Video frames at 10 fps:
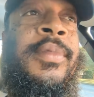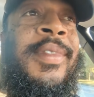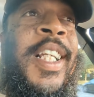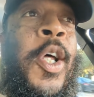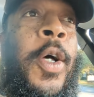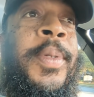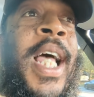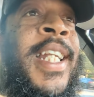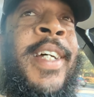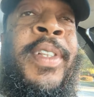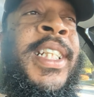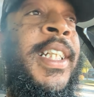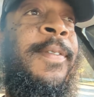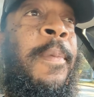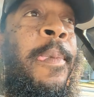You know what I'm saying? I never
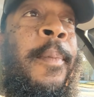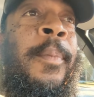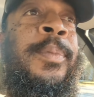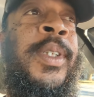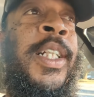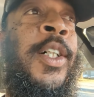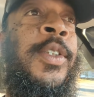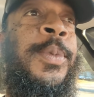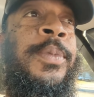did, you know.